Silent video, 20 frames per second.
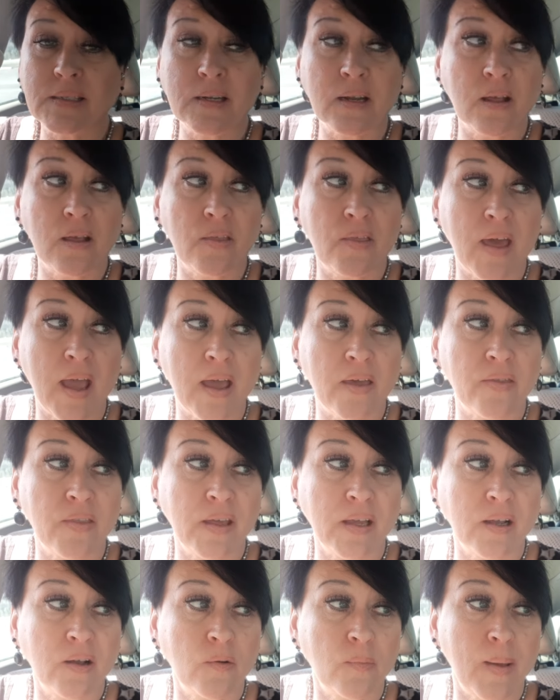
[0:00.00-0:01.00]
and all that, and
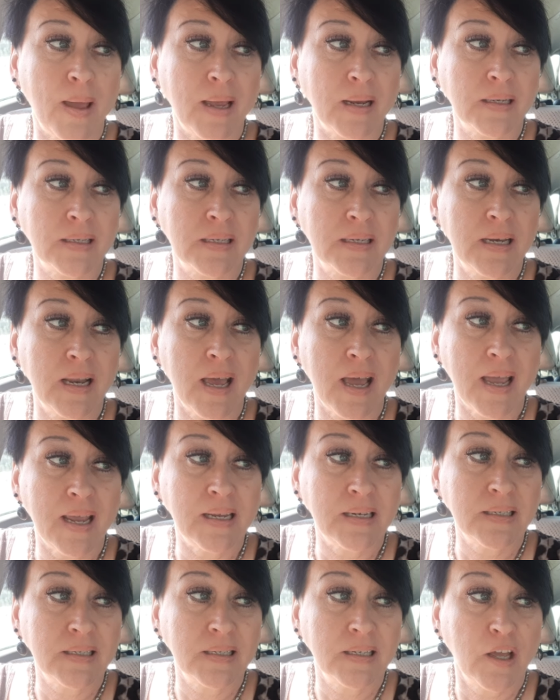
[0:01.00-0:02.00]
then go back
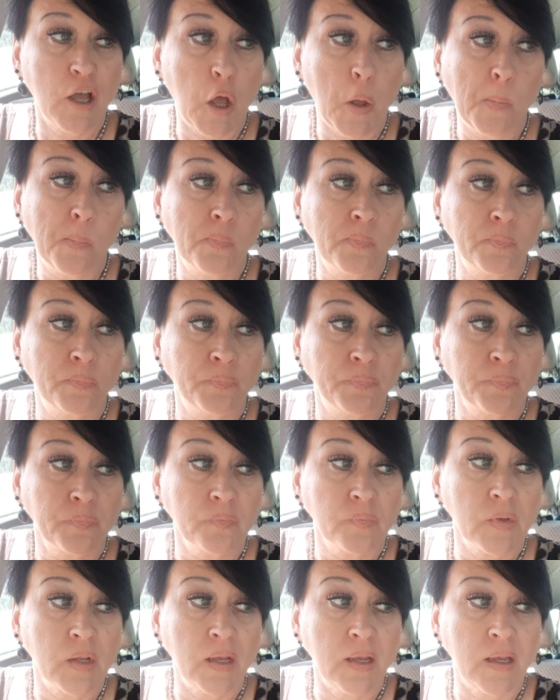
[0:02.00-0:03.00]
tonight.
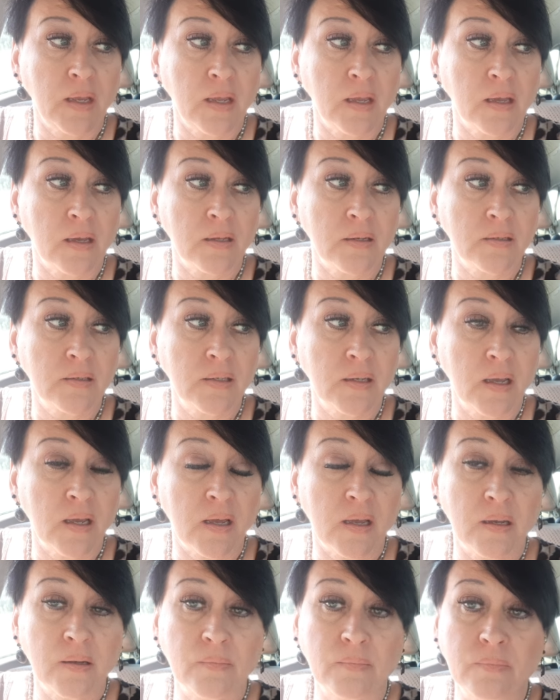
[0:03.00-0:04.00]
And
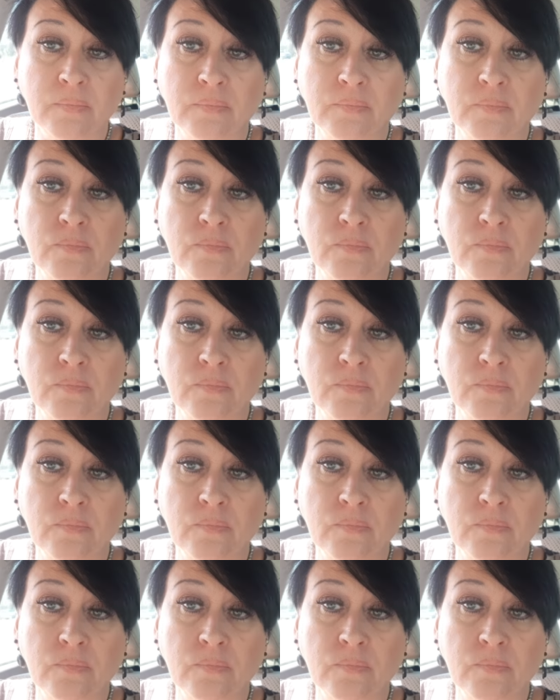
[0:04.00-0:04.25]
um,